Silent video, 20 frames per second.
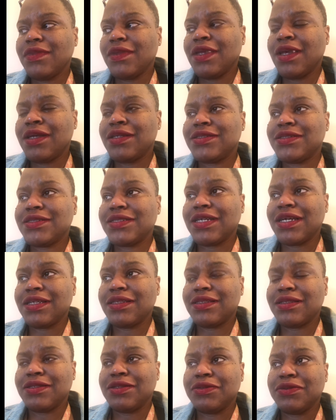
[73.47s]
I just got
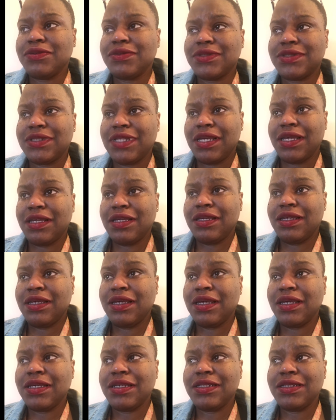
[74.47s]
the news that
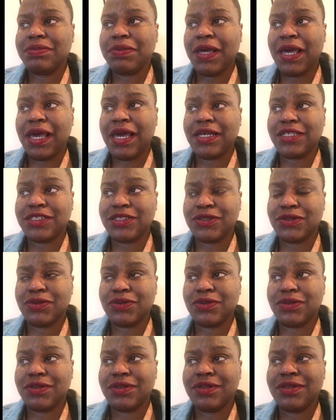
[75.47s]
he passed
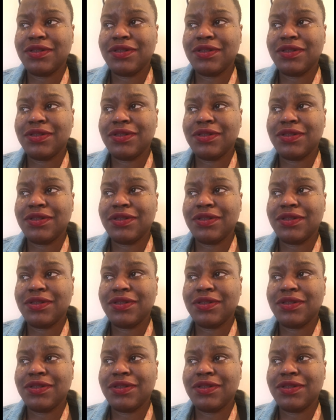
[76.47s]
on.